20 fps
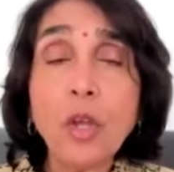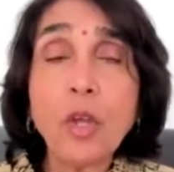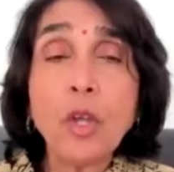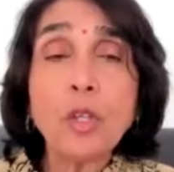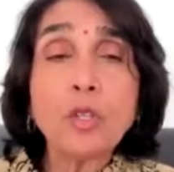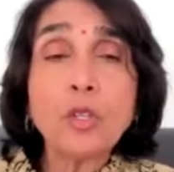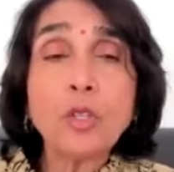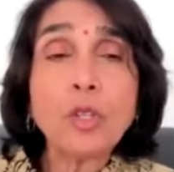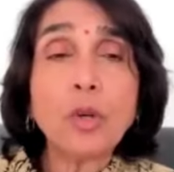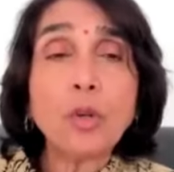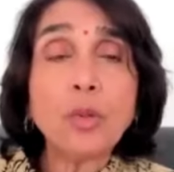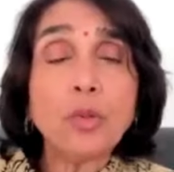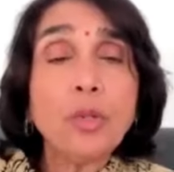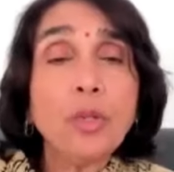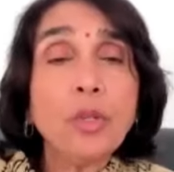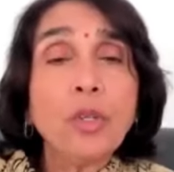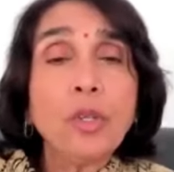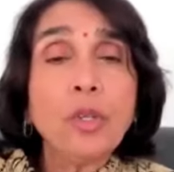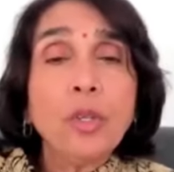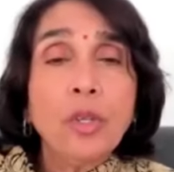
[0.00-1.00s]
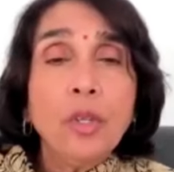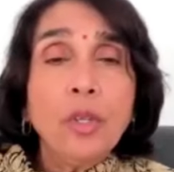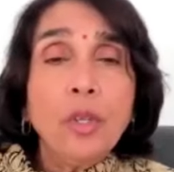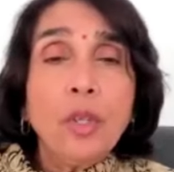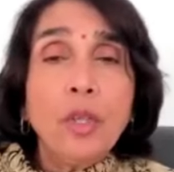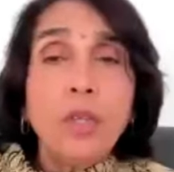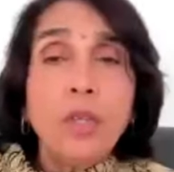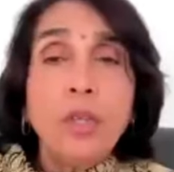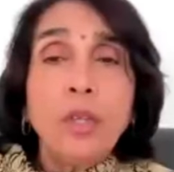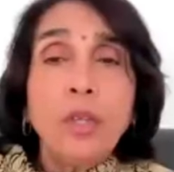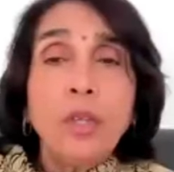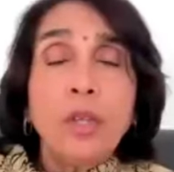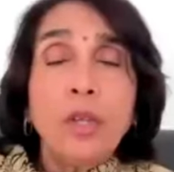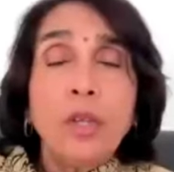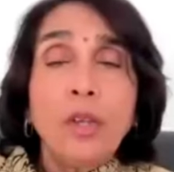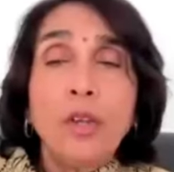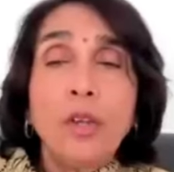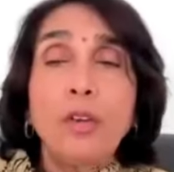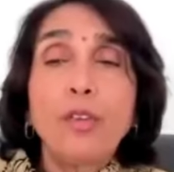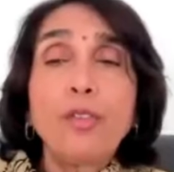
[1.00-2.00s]
So
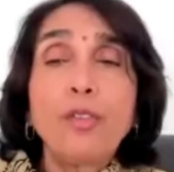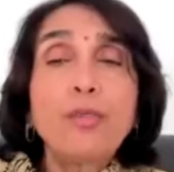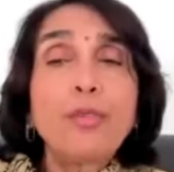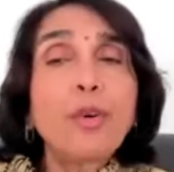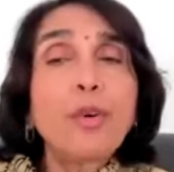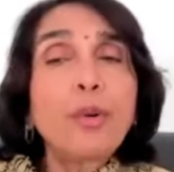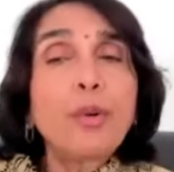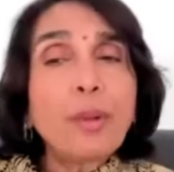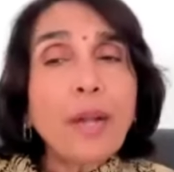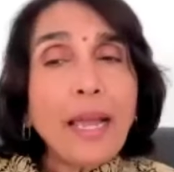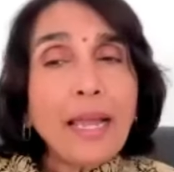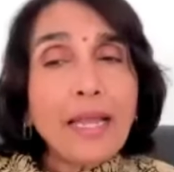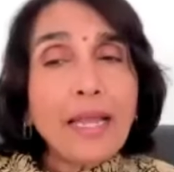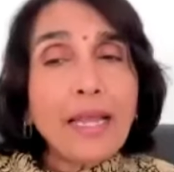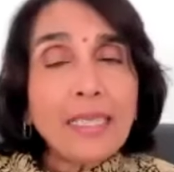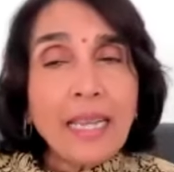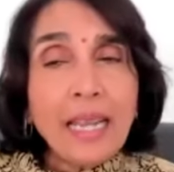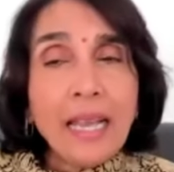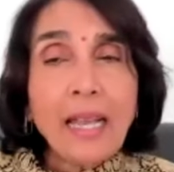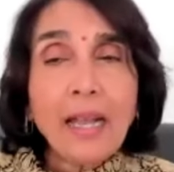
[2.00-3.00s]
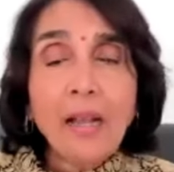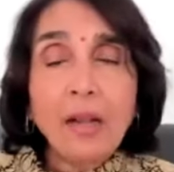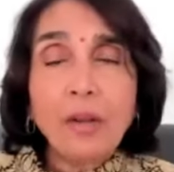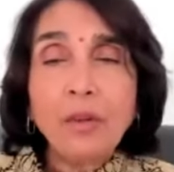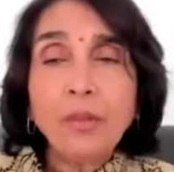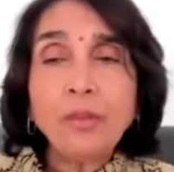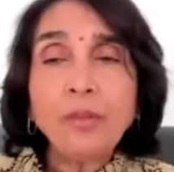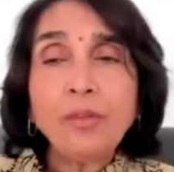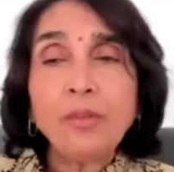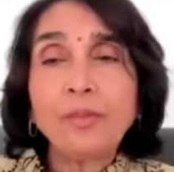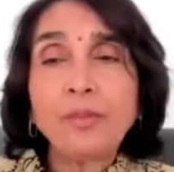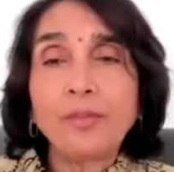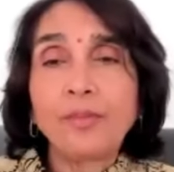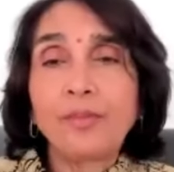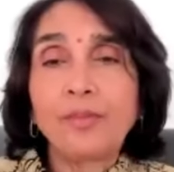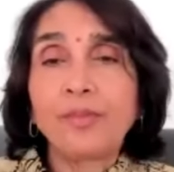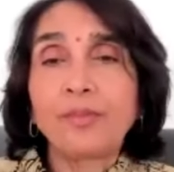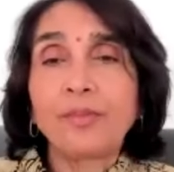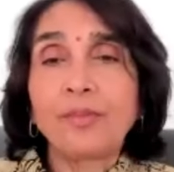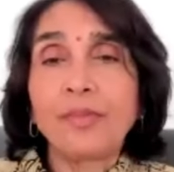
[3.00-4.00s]
for right now,
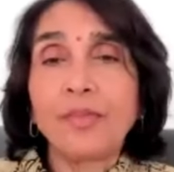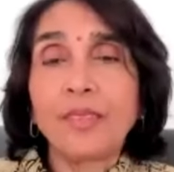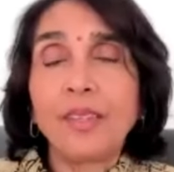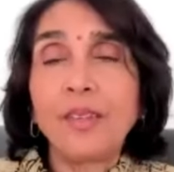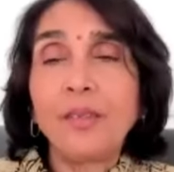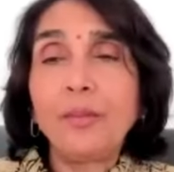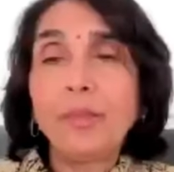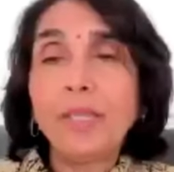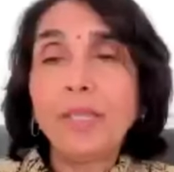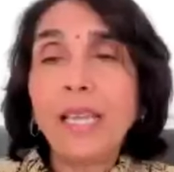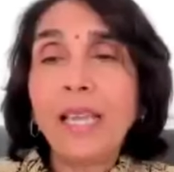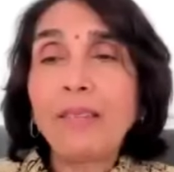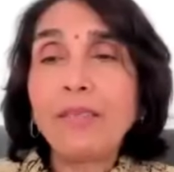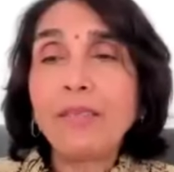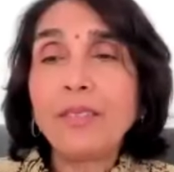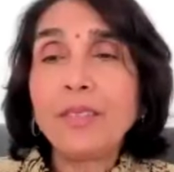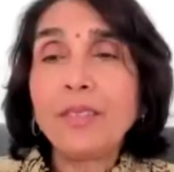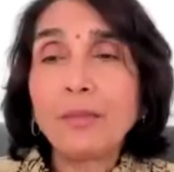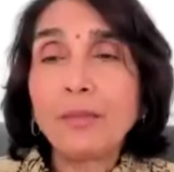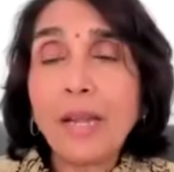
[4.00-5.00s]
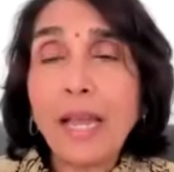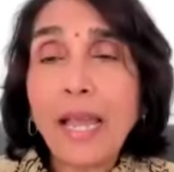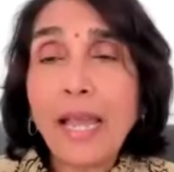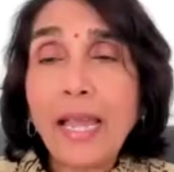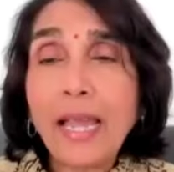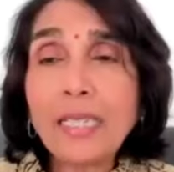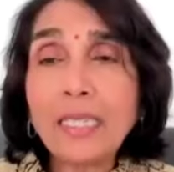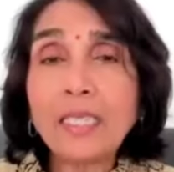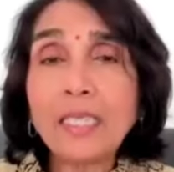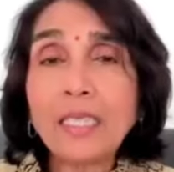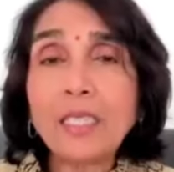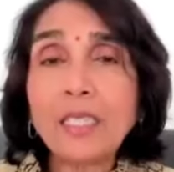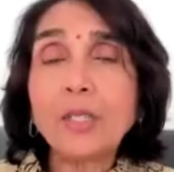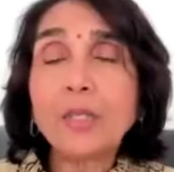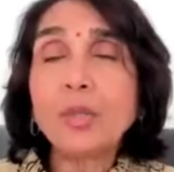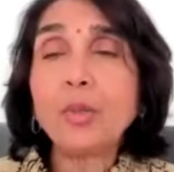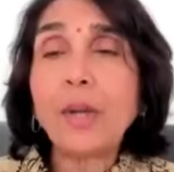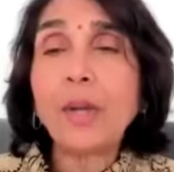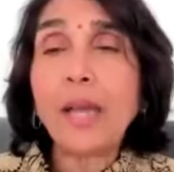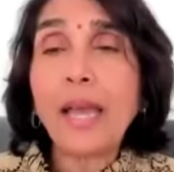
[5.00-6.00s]
we have the right
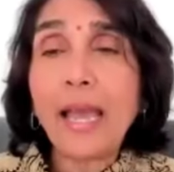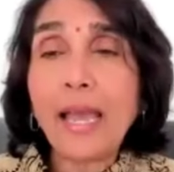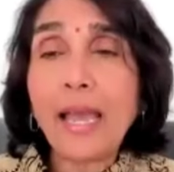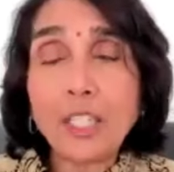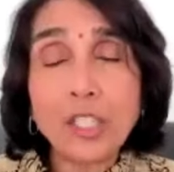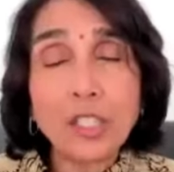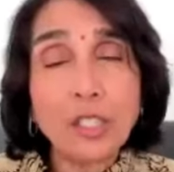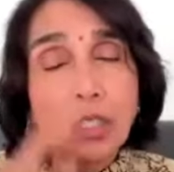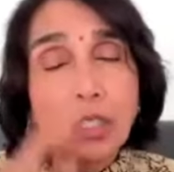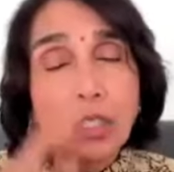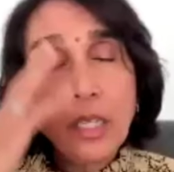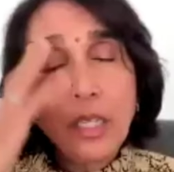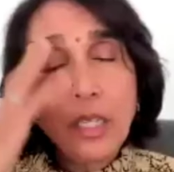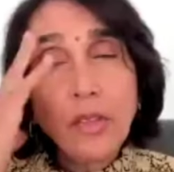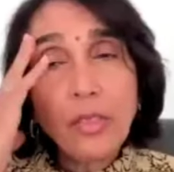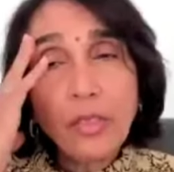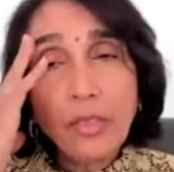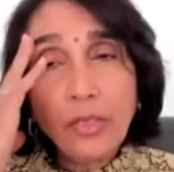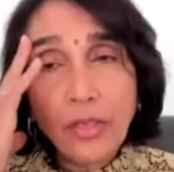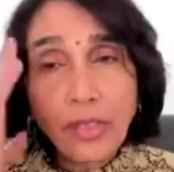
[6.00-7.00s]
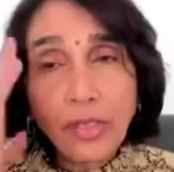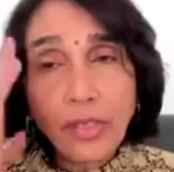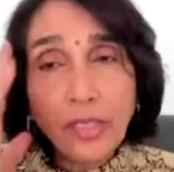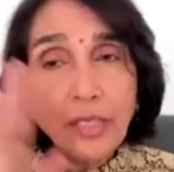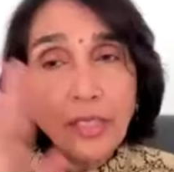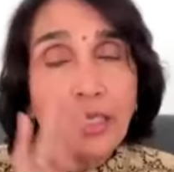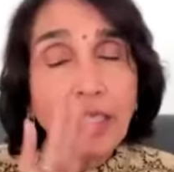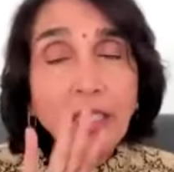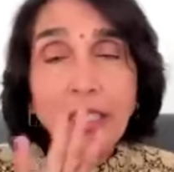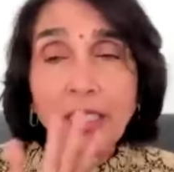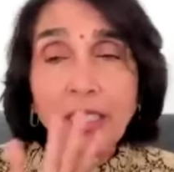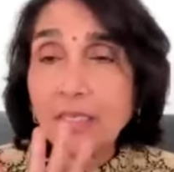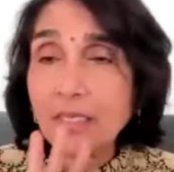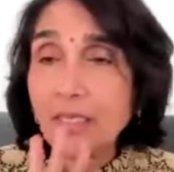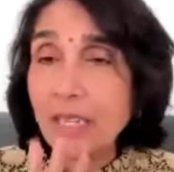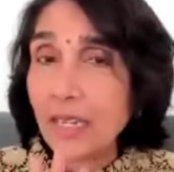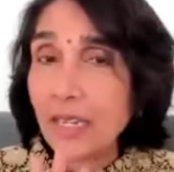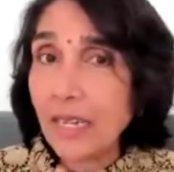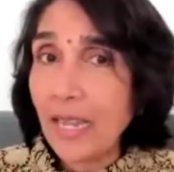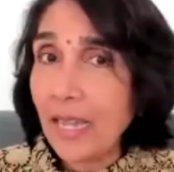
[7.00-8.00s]
to action. Thinking is
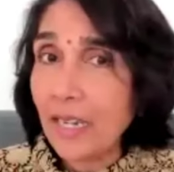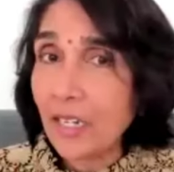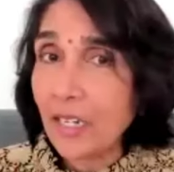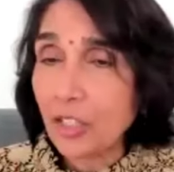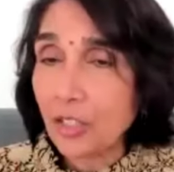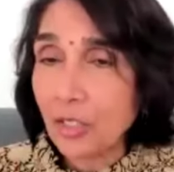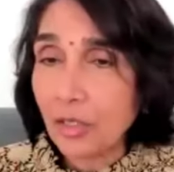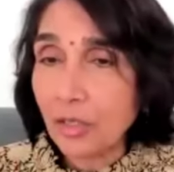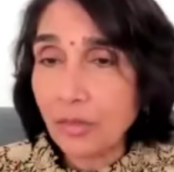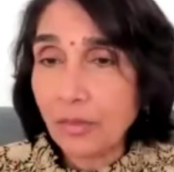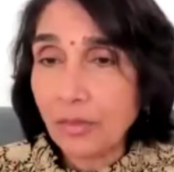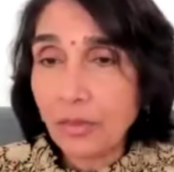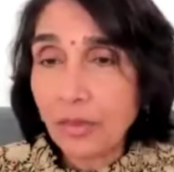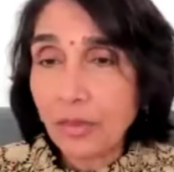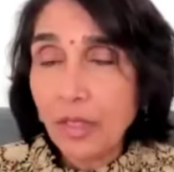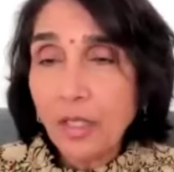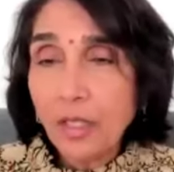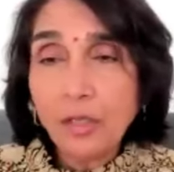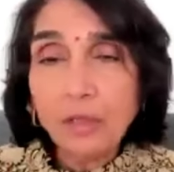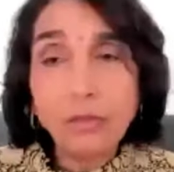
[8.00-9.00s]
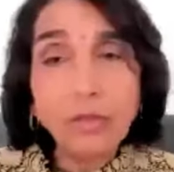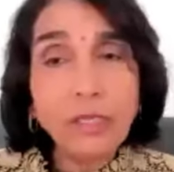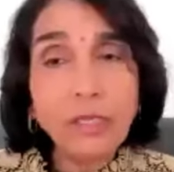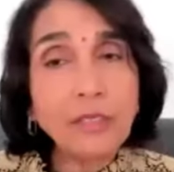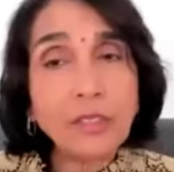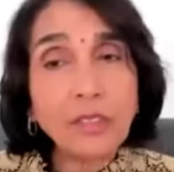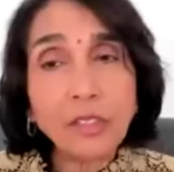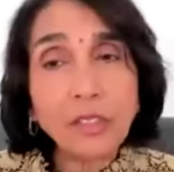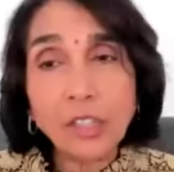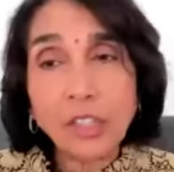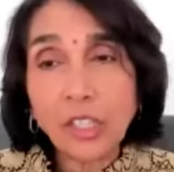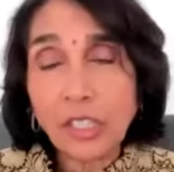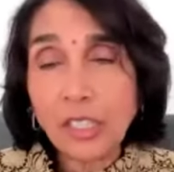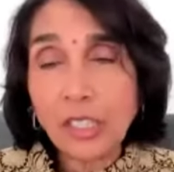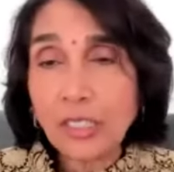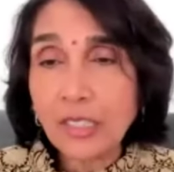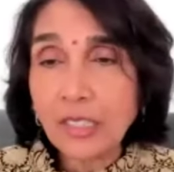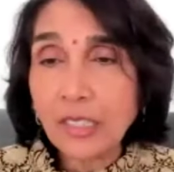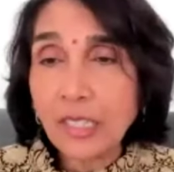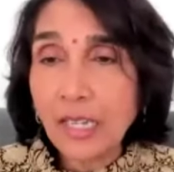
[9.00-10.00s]
not action. Researching
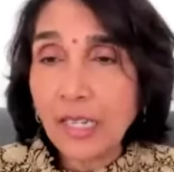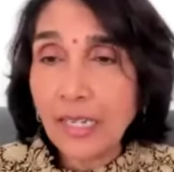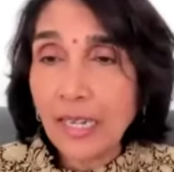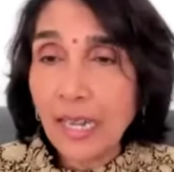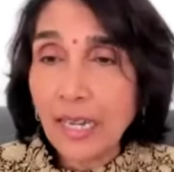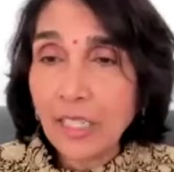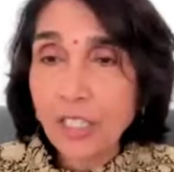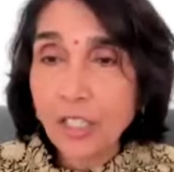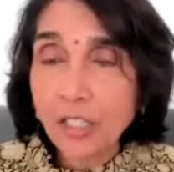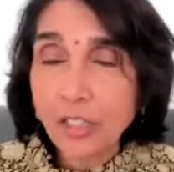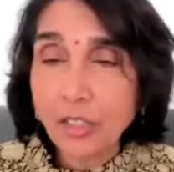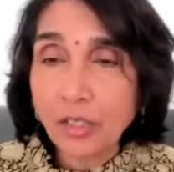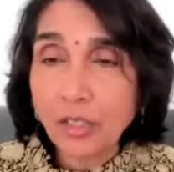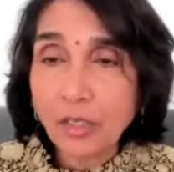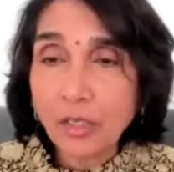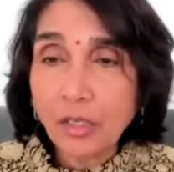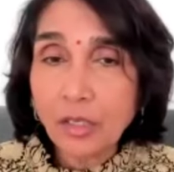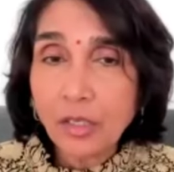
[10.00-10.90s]
is not action.